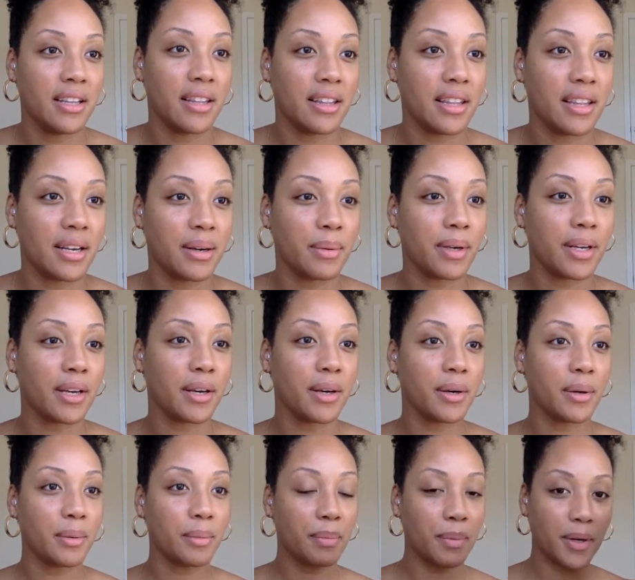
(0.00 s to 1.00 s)
There we
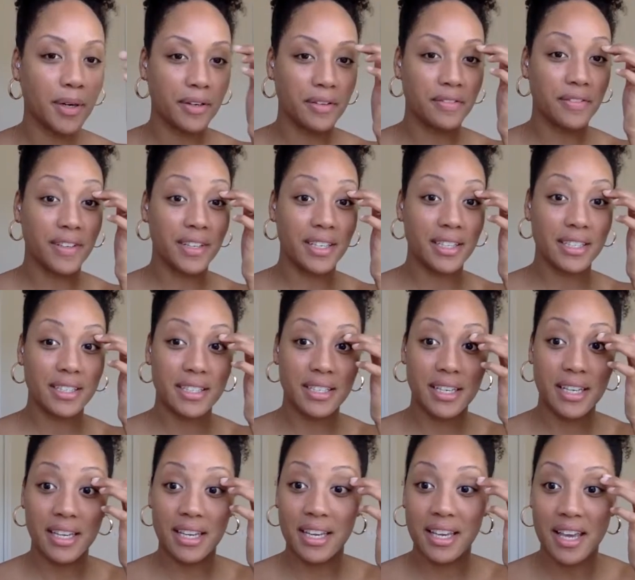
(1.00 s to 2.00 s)
go. Perfect.
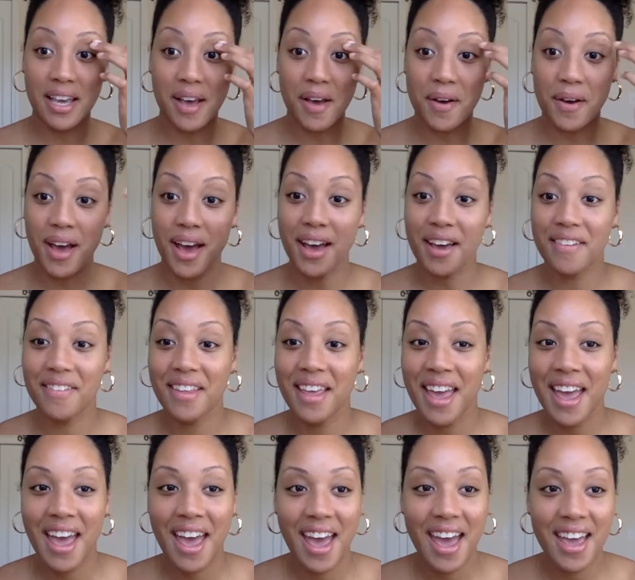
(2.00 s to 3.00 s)
Okay.
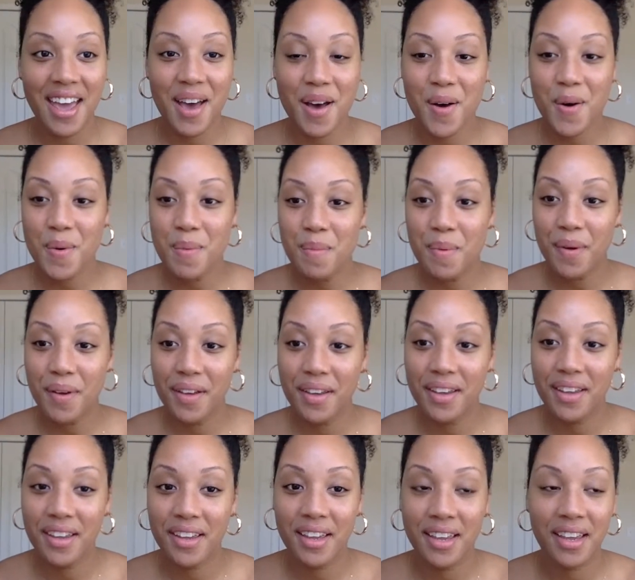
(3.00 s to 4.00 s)
Hey, Hope.
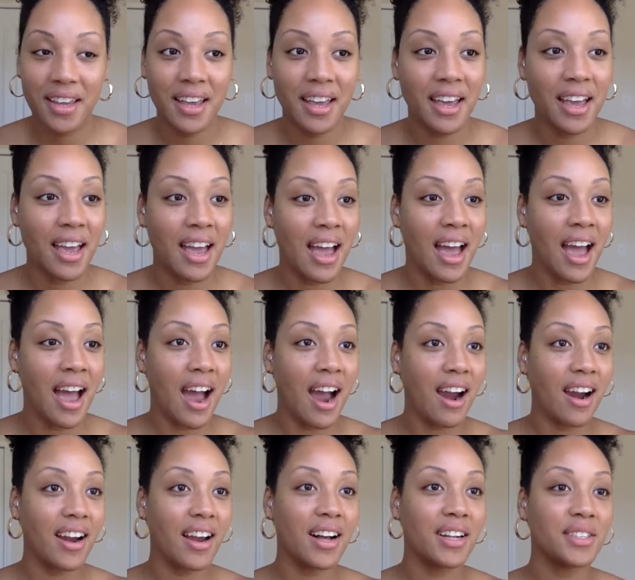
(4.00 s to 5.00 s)
How
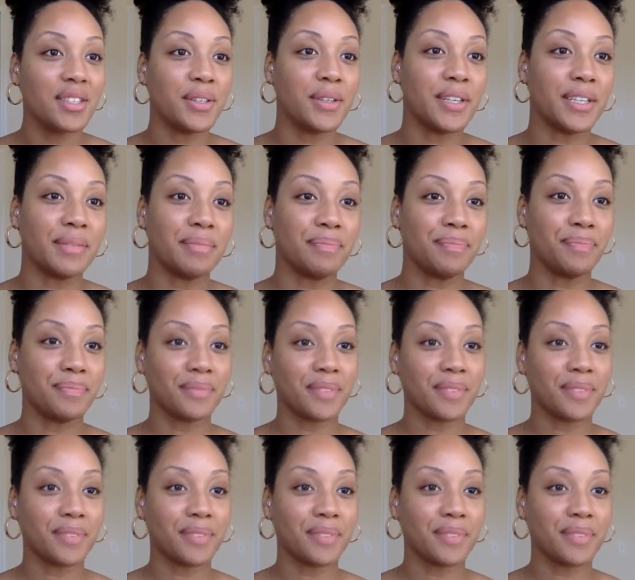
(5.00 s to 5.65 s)
are y'all doing?